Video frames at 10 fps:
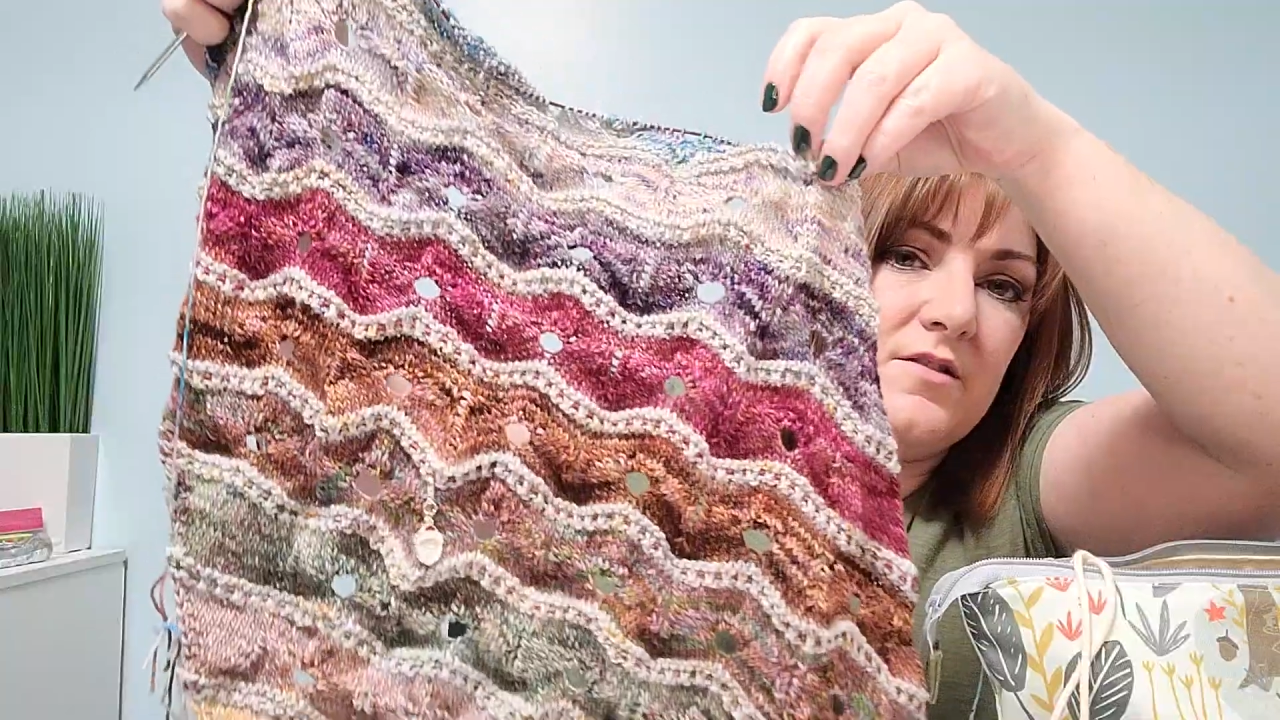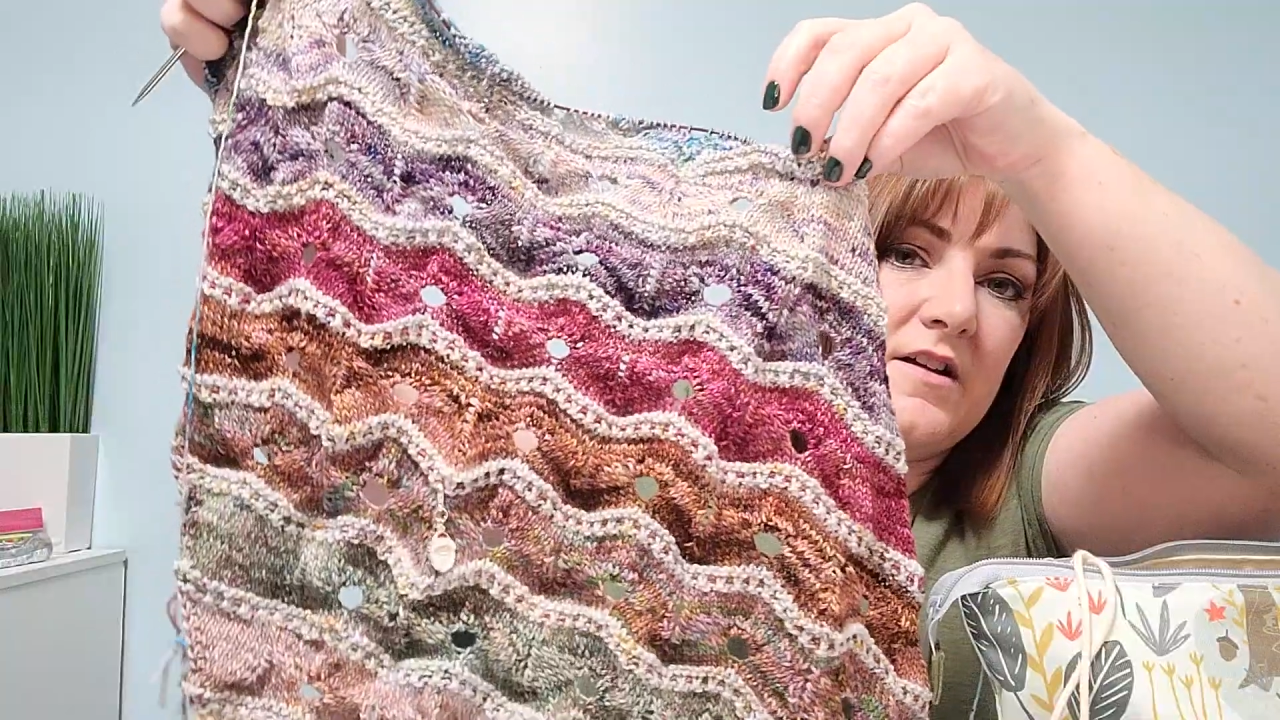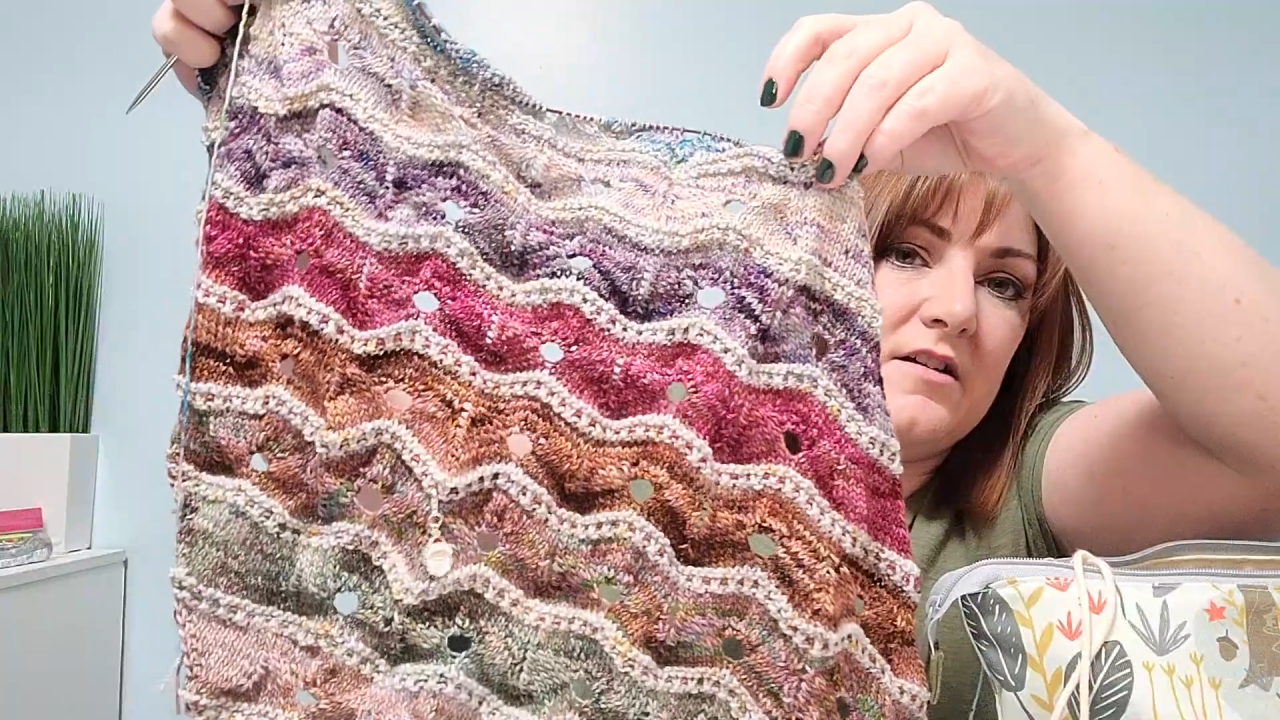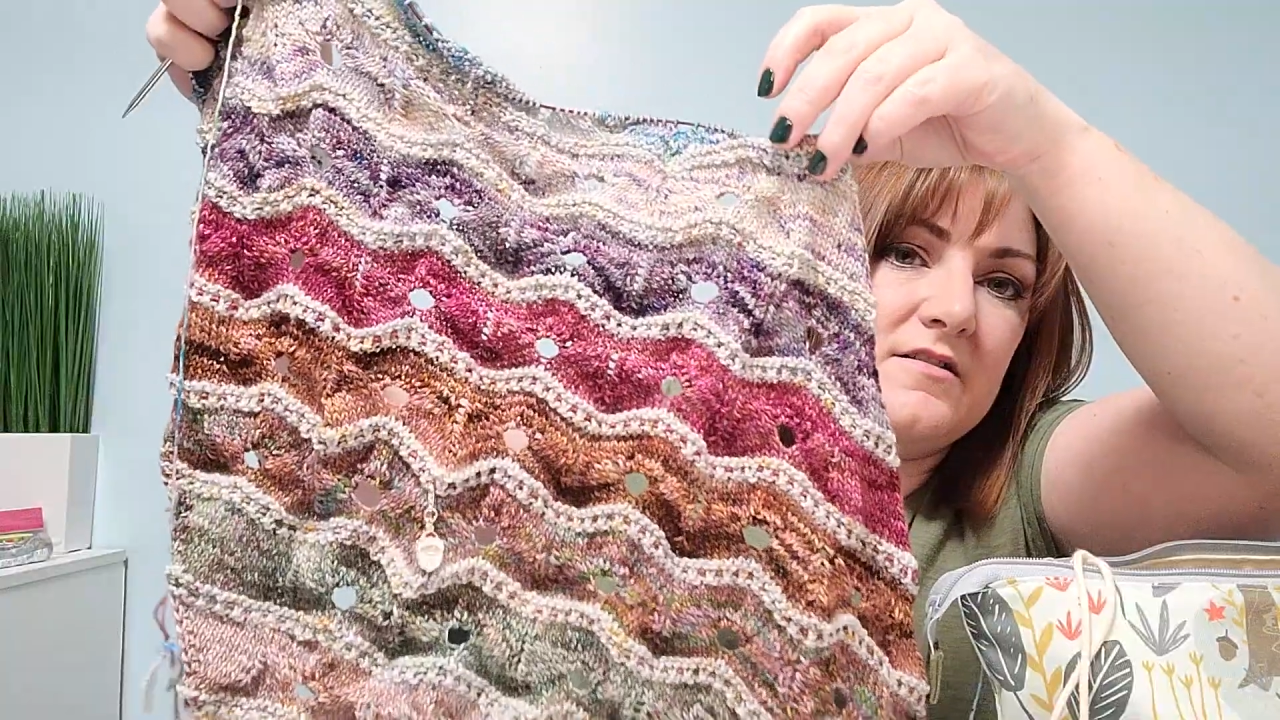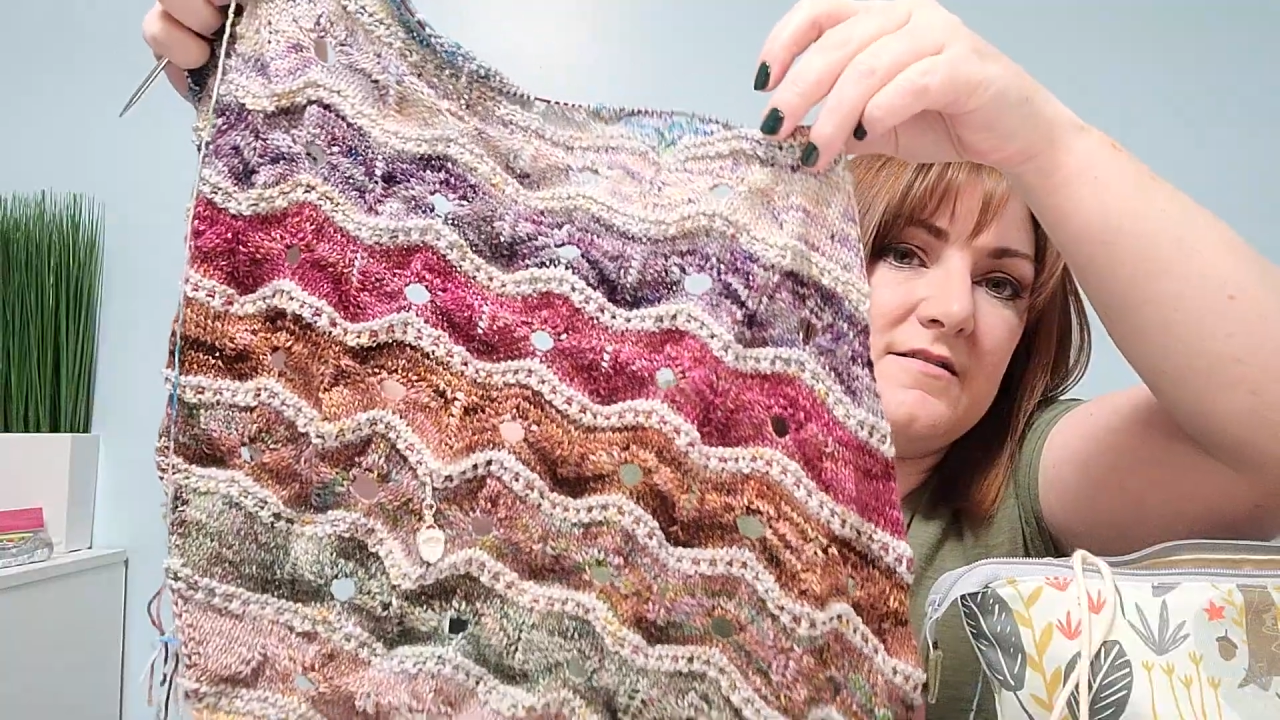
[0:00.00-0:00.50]

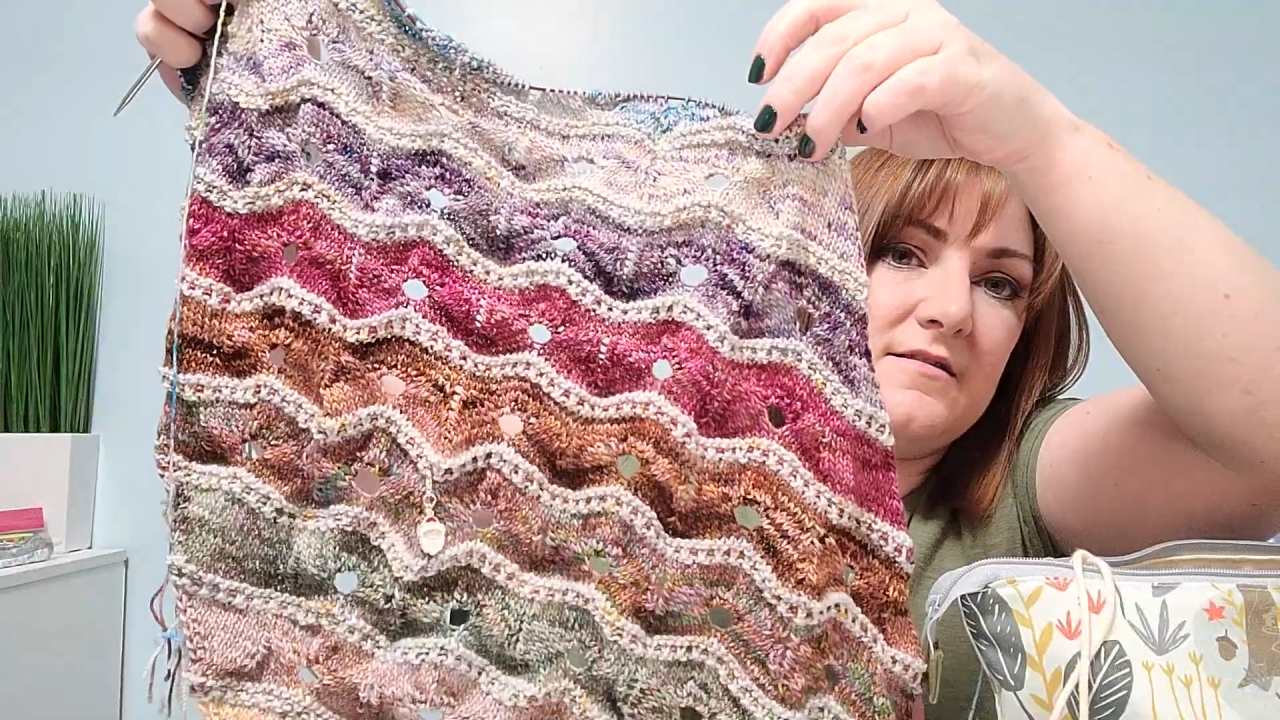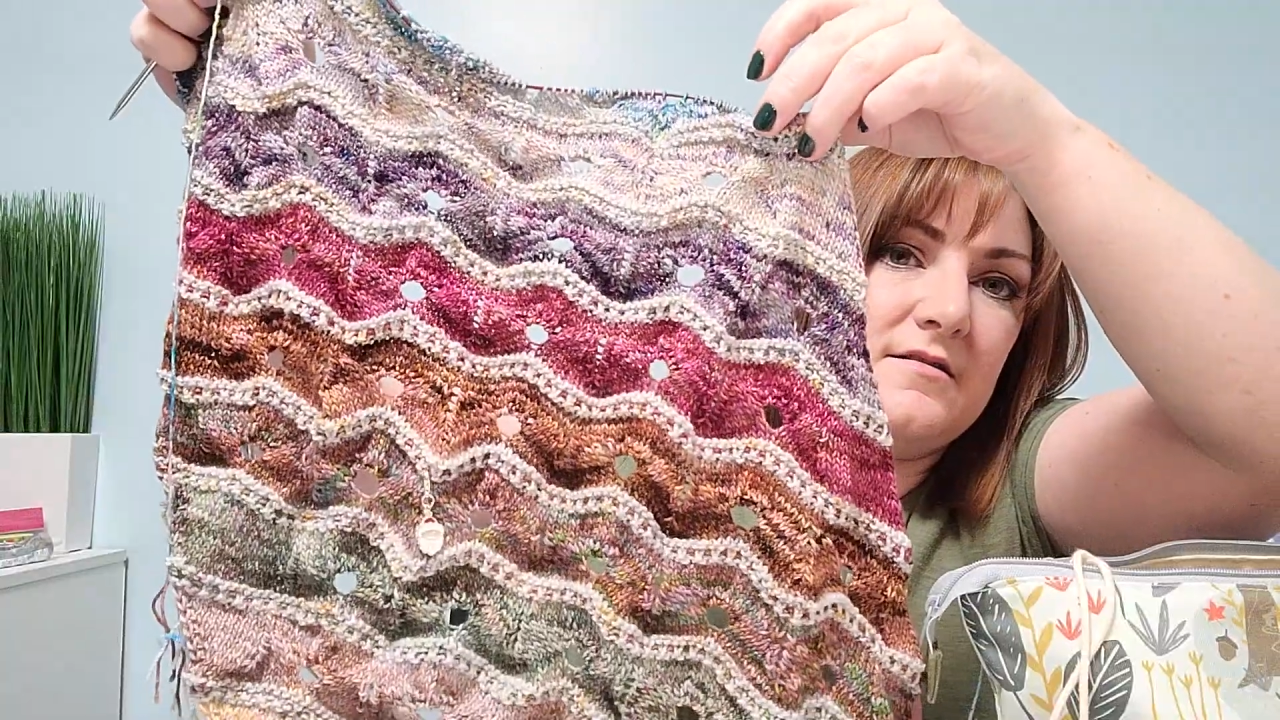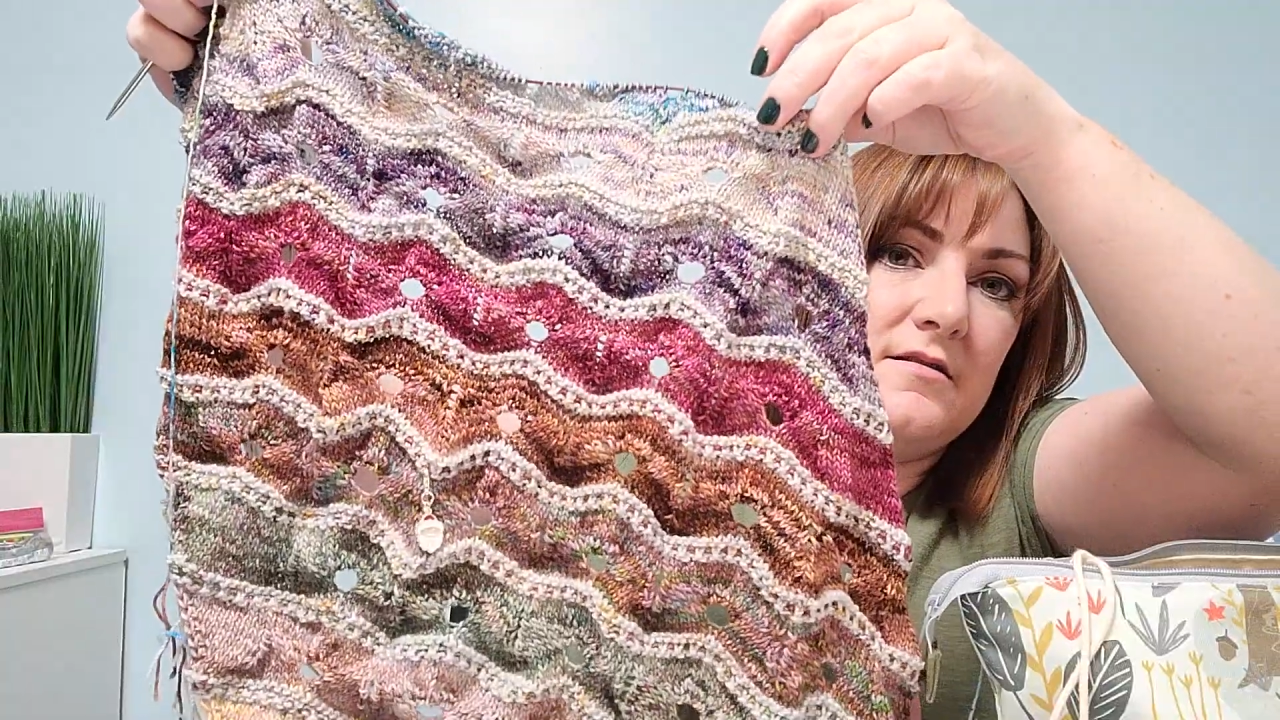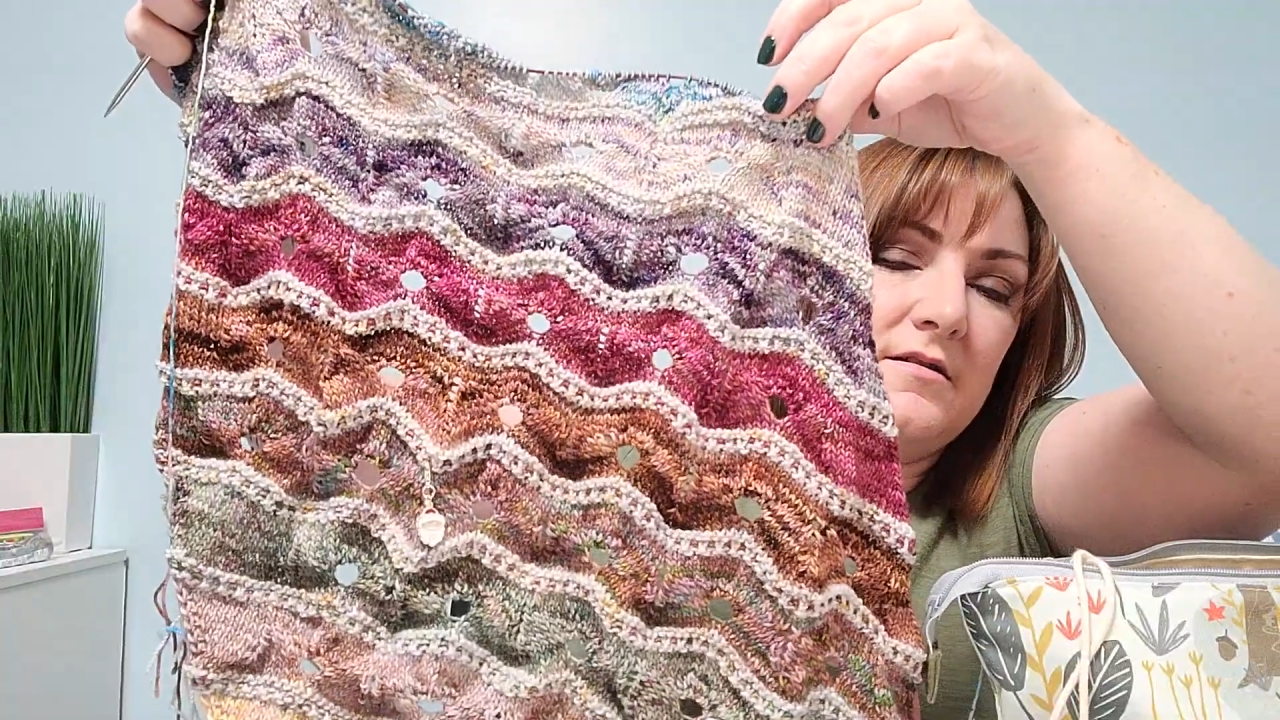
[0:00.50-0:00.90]
there's